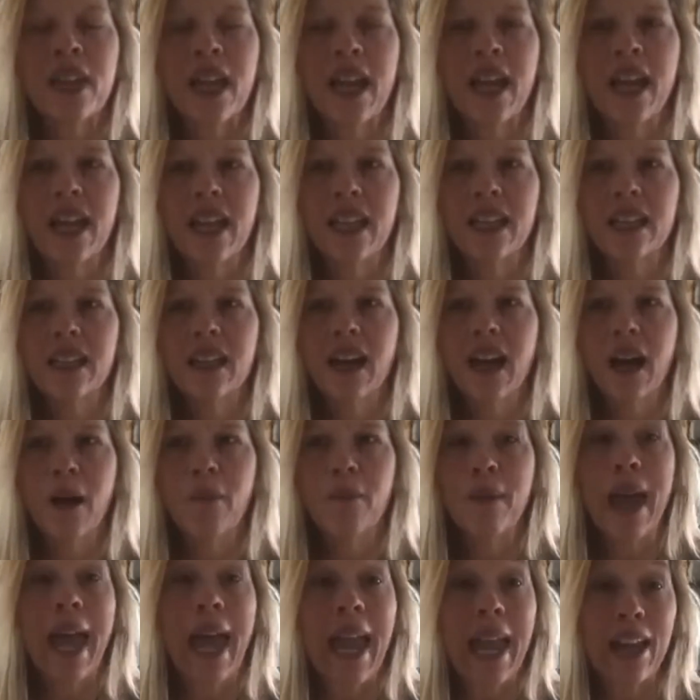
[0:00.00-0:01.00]
And
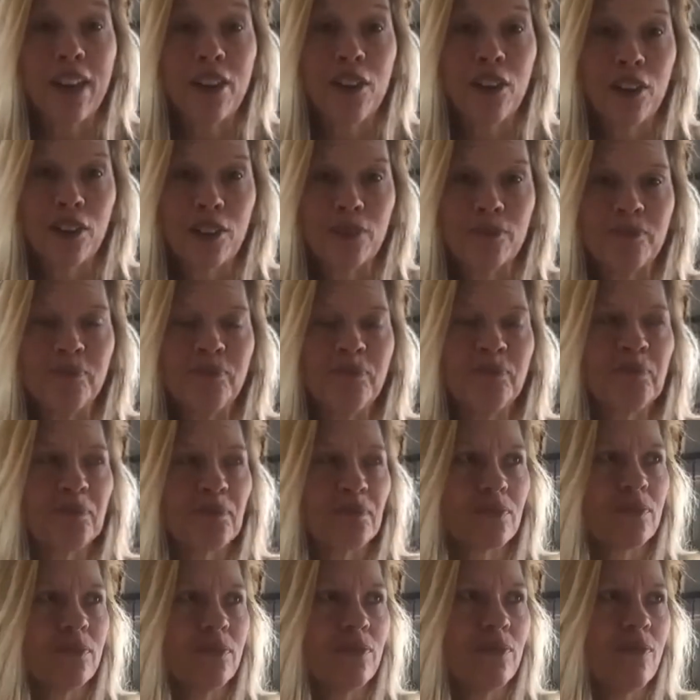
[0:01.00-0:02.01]
anger,
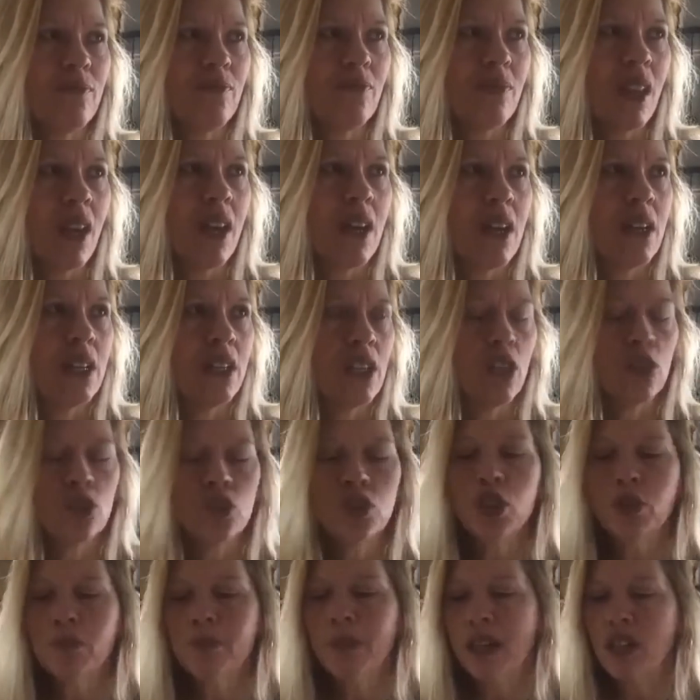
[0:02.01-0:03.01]
you know,
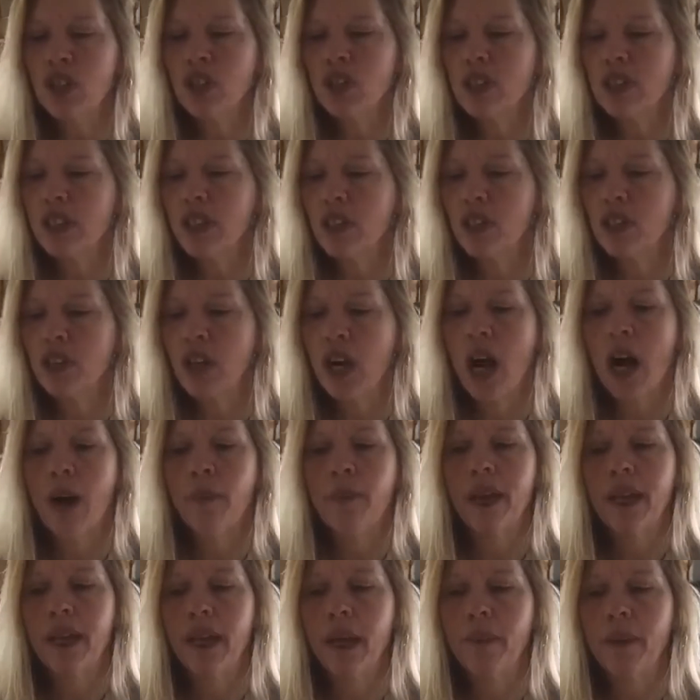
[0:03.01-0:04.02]
Jill mentioned in her
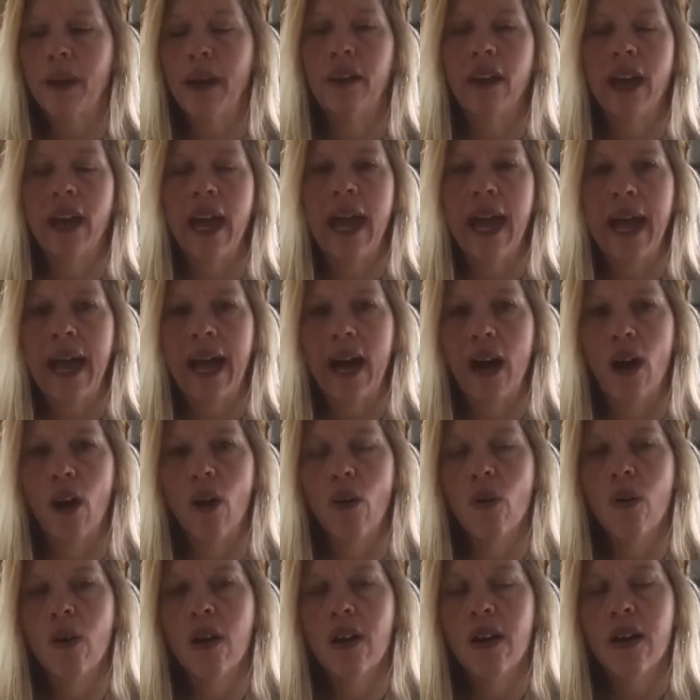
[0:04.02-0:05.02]
comment about
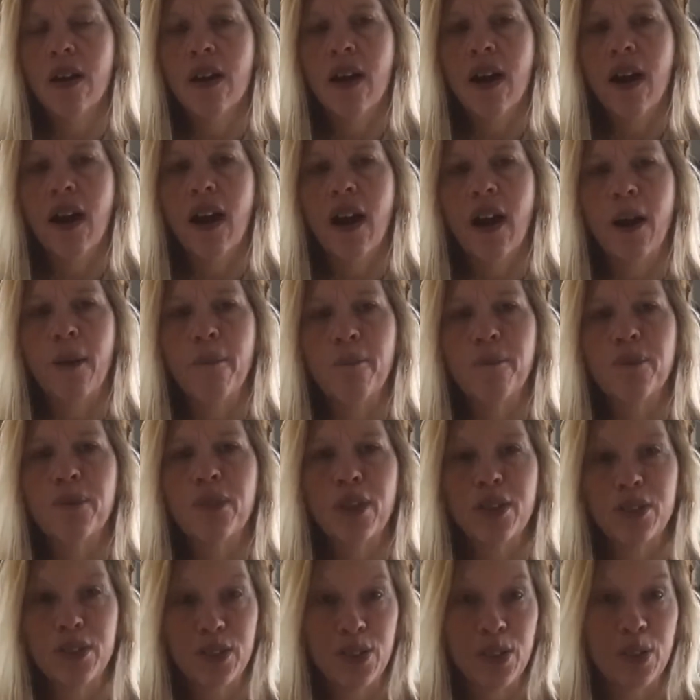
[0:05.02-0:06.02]
how
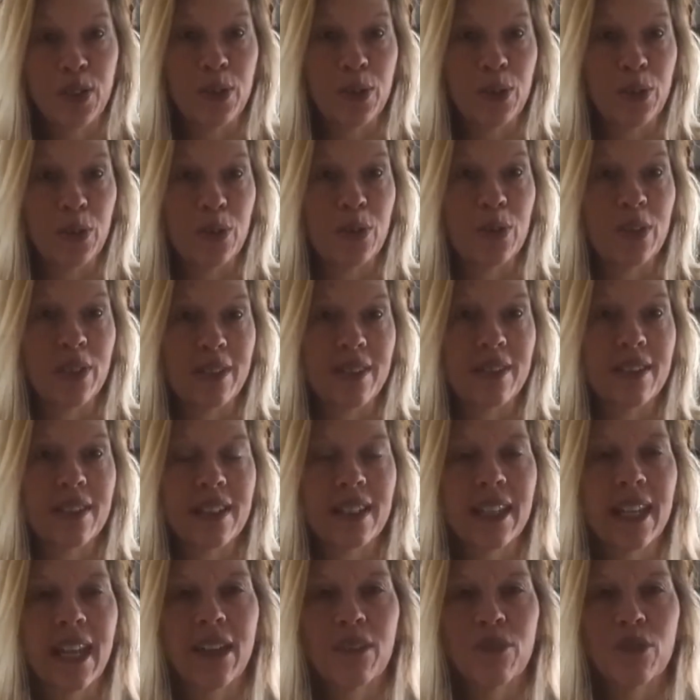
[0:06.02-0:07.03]
the two
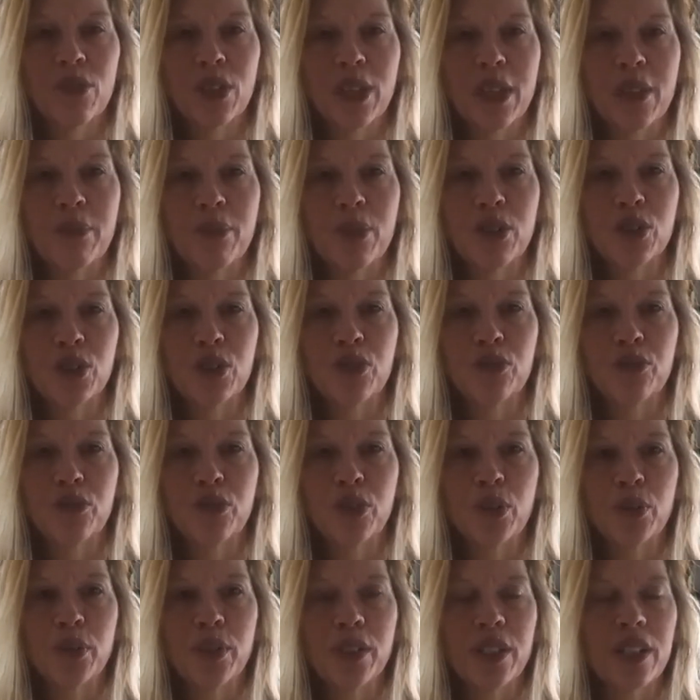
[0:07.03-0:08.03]
can really push you
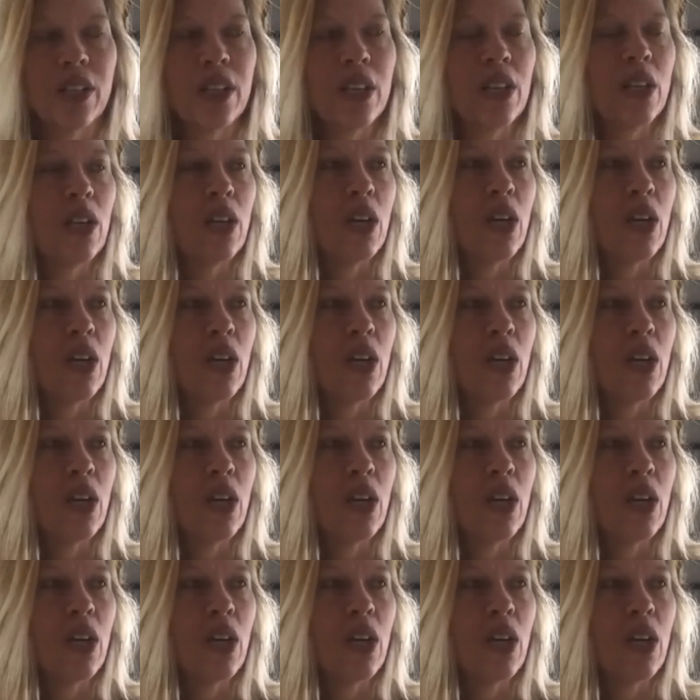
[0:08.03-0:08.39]
forward.